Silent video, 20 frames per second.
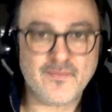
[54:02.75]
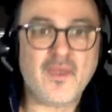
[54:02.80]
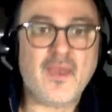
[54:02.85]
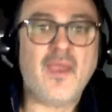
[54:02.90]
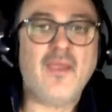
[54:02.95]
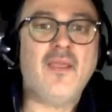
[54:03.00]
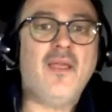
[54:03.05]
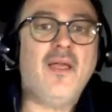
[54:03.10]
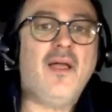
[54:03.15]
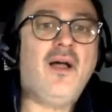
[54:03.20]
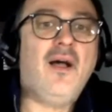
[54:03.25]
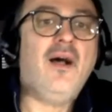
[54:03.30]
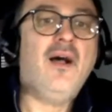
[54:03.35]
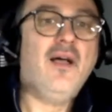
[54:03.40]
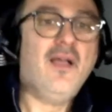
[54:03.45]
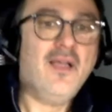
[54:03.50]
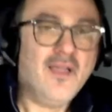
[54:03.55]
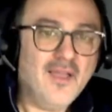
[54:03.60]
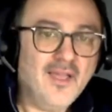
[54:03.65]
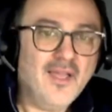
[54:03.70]
analytics
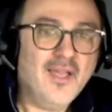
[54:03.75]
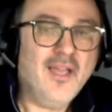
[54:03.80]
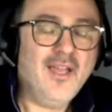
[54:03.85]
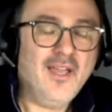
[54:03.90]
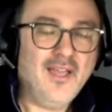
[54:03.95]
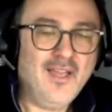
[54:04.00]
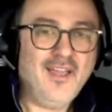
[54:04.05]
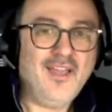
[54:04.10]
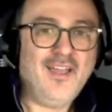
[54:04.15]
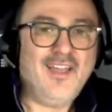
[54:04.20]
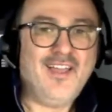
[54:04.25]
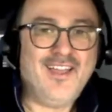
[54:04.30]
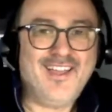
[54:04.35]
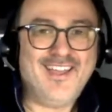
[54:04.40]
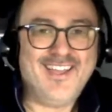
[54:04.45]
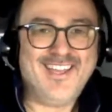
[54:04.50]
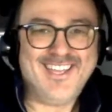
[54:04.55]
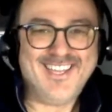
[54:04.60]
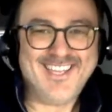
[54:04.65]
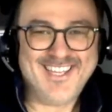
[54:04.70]
tool, what are the updates on
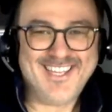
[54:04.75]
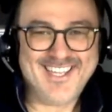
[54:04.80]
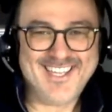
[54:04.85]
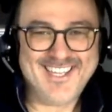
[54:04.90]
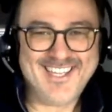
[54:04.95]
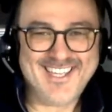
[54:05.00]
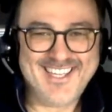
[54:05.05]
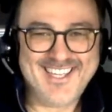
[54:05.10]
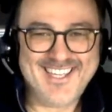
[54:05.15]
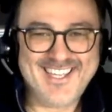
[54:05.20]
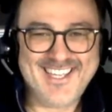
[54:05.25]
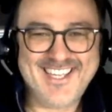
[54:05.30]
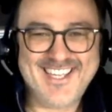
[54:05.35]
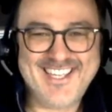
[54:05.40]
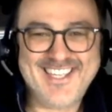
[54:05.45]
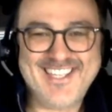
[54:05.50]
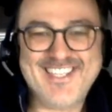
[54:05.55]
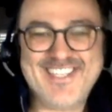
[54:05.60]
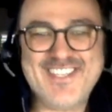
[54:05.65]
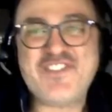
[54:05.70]
GDPR?
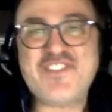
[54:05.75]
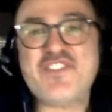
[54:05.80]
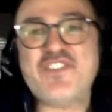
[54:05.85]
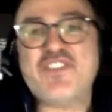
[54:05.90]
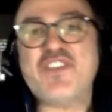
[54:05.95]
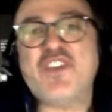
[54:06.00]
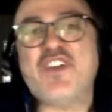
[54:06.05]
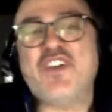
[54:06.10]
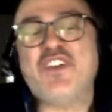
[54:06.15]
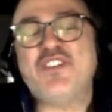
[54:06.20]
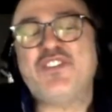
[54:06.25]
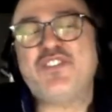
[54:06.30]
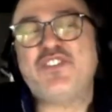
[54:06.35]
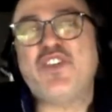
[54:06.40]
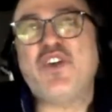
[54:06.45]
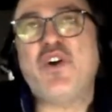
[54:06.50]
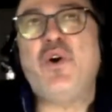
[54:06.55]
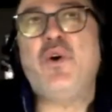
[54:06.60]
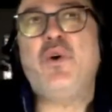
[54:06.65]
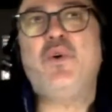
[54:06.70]
Okay.
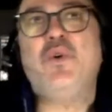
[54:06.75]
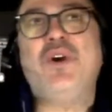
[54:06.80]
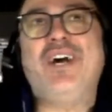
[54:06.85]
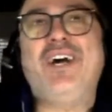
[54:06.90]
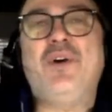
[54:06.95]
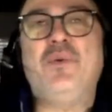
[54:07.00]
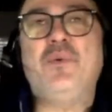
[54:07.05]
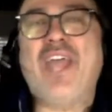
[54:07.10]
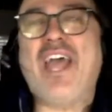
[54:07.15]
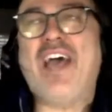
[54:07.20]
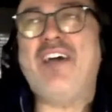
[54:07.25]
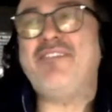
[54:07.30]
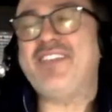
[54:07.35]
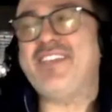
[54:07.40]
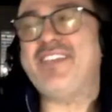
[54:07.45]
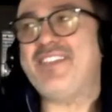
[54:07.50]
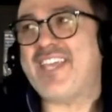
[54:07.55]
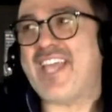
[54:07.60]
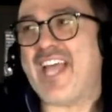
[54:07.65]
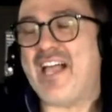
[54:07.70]
So we have
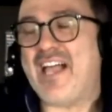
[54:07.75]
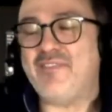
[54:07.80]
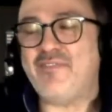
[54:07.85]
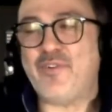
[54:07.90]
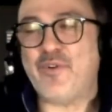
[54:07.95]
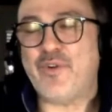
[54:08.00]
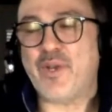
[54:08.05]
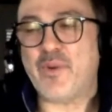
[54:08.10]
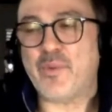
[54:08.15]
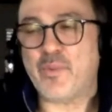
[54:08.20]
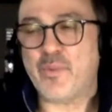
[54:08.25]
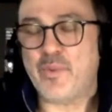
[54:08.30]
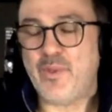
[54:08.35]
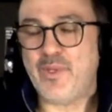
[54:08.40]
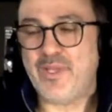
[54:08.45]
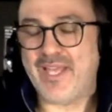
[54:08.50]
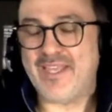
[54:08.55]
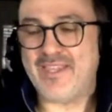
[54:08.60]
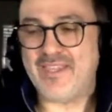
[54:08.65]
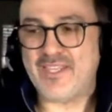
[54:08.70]
the California
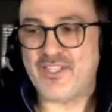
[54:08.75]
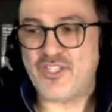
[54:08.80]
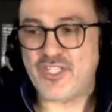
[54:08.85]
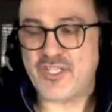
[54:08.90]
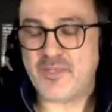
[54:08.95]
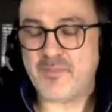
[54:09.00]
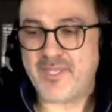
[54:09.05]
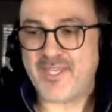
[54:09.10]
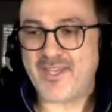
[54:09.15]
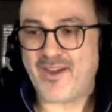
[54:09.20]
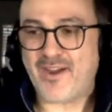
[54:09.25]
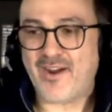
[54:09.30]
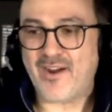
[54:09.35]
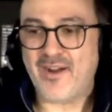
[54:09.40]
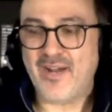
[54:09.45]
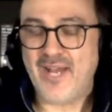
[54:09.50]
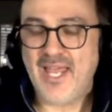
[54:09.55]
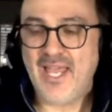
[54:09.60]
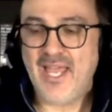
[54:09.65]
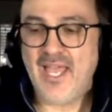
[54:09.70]
rule and the GDPR.
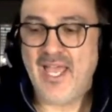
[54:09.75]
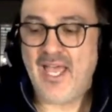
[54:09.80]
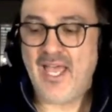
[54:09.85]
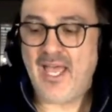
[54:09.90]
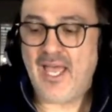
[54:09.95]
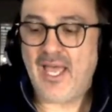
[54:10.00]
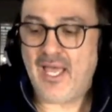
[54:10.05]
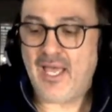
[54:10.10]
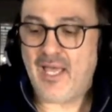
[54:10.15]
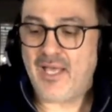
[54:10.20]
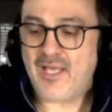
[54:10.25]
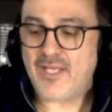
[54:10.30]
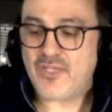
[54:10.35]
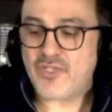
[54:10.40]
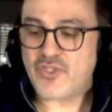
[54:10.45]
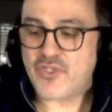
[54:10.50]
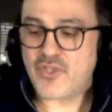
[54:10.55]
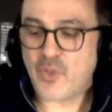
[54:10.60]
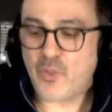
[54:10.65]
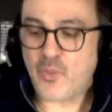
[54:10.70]

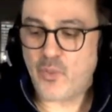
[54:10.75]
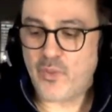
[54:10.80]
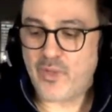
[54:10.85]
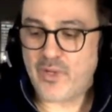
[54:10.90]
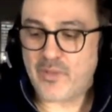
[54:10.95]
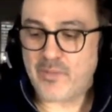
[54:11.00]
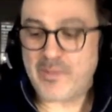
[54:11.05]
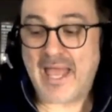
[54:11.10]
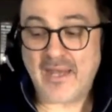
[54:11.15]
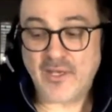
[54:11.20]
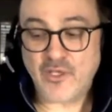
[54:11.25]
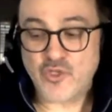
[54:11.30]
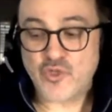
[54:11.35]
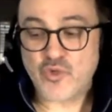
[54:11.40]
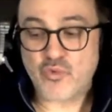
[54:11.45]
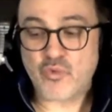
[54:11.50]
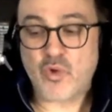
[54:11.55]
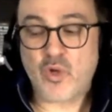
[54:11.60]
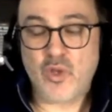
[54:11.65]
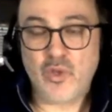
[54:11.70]
So we're planning
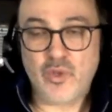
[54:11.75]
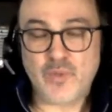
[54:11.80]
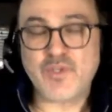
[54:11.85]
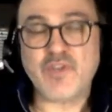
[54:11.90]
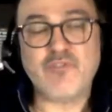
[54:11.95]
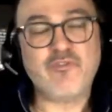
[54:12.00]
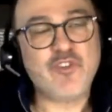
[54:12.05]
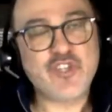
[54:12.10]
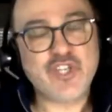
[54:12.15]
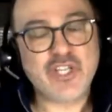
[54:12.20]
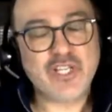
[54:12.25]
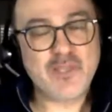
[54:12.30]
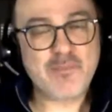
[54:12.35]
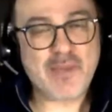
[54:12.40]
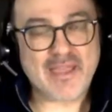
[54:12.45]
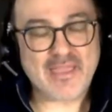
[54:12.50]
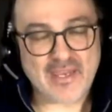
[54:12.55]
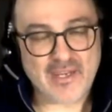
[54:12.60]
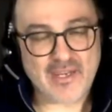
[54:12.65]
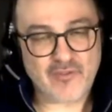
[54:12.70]
to roll those officially
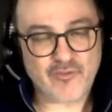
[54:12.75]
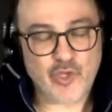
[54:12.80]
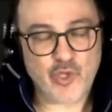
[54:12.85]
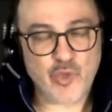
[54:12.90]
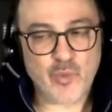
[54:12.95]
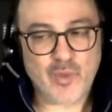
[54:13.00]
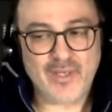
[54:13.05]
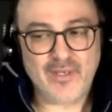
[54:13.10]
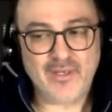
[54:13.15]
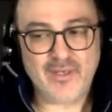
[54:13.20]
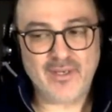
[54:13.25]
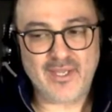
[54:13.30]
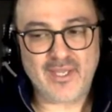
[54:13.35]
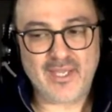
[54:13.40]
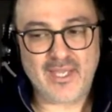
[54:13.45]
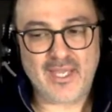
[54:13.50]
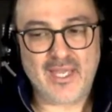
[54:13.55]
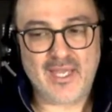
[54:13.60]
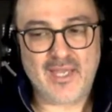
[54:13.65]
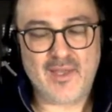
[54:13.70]
by the end of Q1.
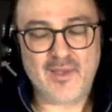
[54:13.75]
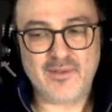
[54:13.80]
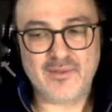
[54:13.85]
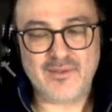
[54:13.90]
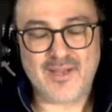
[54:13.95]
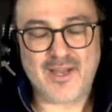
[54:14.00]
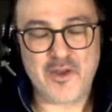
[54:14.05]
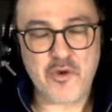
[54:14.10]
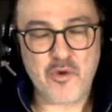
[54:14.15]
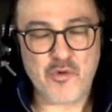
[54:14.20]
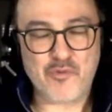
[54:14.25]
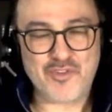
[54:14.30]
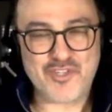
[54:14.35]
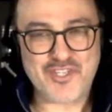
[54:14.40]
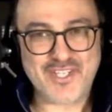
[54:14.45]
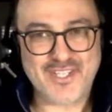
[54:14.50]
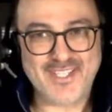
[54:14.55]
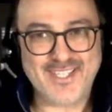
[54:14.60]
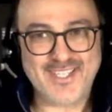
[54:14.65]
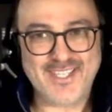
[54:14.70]

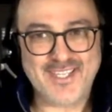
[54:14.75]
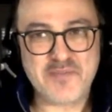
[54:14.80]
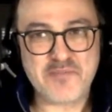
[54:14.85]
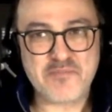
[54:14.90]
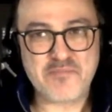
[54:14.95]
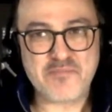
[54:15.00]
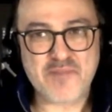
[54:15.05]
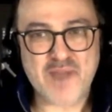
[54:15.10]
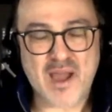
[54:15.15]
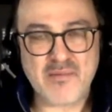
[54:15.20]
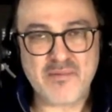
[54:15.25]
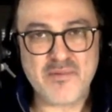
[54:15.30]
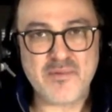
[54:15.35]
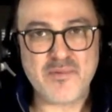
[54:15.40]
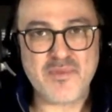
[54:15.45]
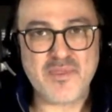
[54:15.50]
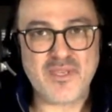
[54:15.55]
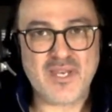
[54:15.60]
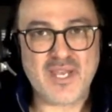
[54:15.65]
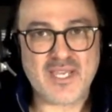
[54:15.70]
Unofficially,
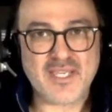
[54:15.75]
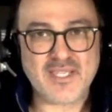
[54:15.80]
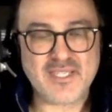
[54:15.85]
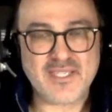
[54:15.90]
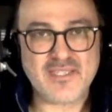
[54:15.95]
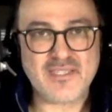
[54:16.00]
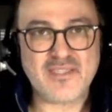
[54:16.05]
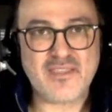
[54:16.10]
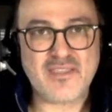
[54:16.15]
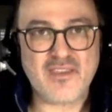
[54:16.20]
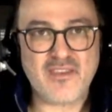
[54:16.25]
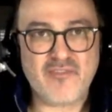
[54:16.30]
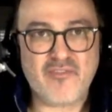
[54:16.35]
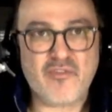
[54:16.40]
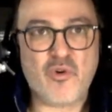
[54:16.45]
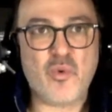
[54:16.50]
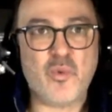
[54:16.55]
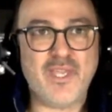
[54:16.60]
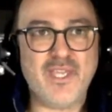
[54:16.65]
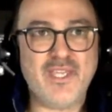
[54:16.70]
probably the next
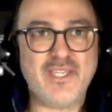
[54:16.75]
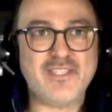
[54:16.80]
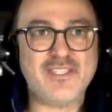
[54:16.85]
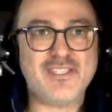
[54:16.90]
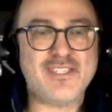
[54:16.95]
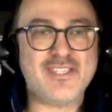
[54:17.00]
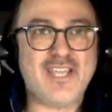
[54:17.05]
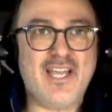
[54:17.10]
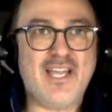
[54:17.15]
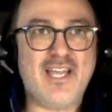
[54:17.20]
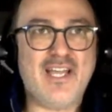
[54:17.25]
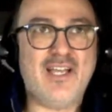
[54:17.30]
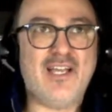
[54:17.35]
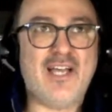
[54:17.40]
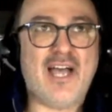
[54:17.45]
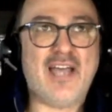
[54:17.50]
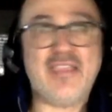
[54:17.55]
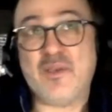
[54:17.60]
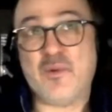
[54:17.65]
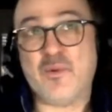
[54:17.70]
3-4 weeks.
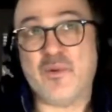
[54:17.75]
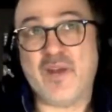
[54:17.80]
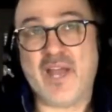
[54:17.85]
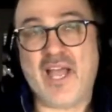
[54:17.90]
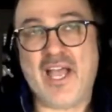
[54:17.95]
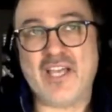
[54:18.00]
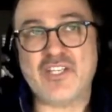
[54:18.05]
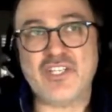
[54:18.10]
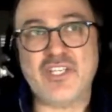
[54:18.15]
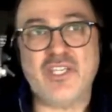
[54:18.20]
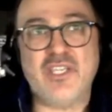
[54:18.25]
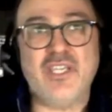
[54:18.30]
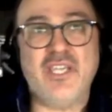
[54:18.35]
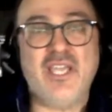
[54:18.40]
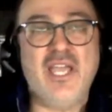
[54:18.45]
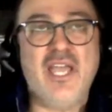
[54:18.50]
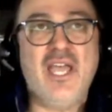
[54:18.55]
I think we're actually,